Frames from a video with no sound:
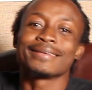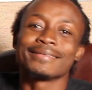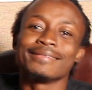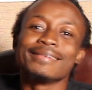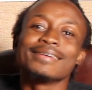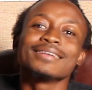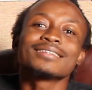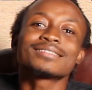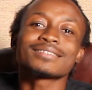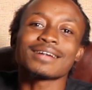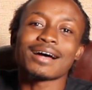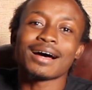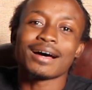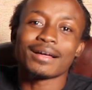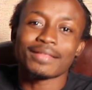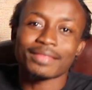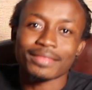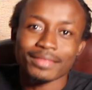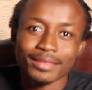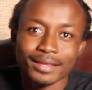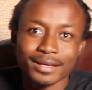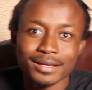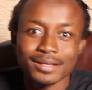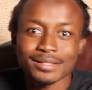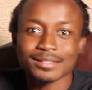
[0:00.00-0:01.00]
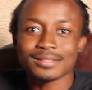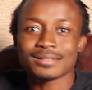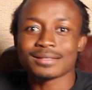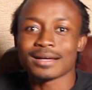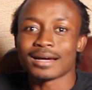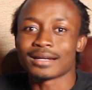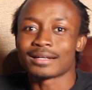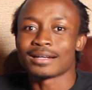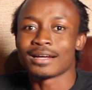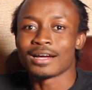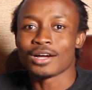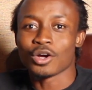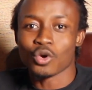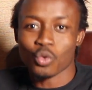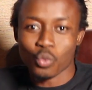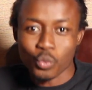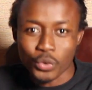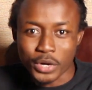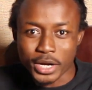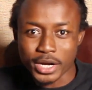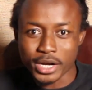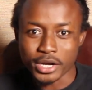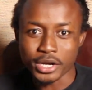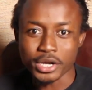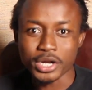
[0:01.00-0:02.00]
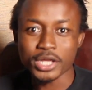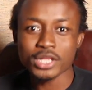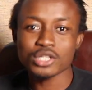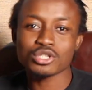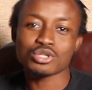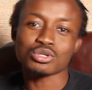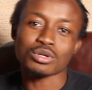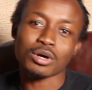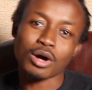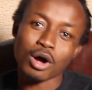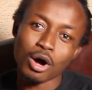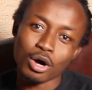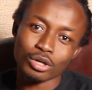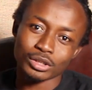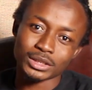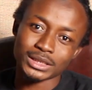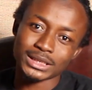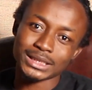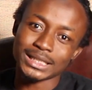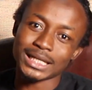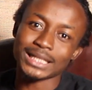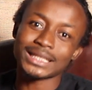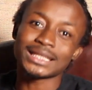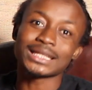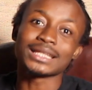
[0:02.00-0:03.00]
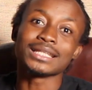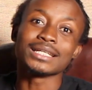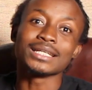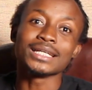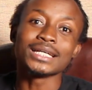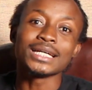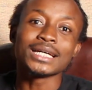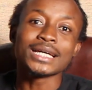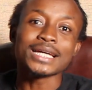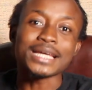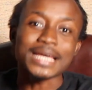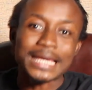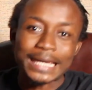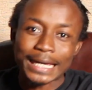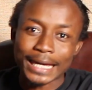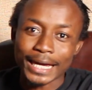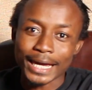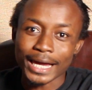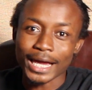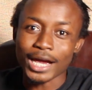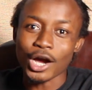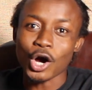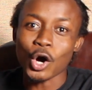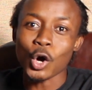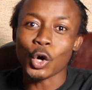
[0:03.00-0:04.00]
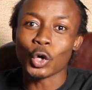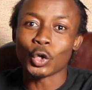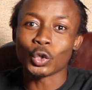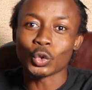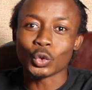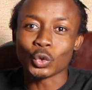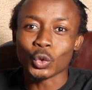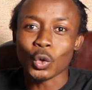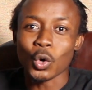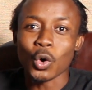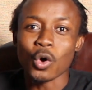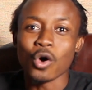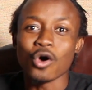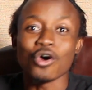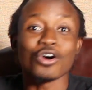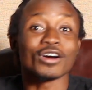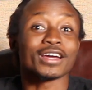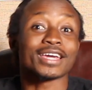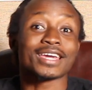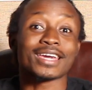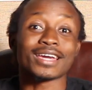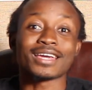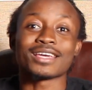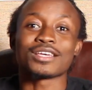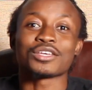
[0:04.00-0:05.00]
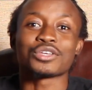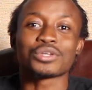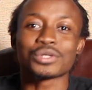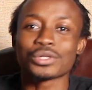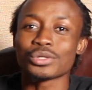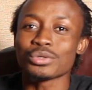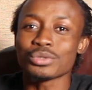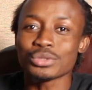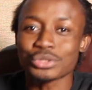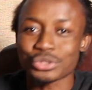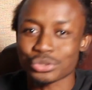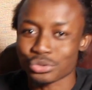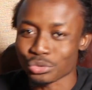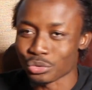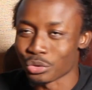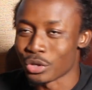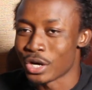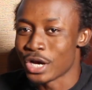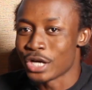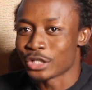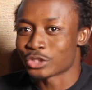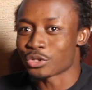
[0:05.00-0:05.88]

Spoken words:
These are things that we need to constantly hear or know or get used to.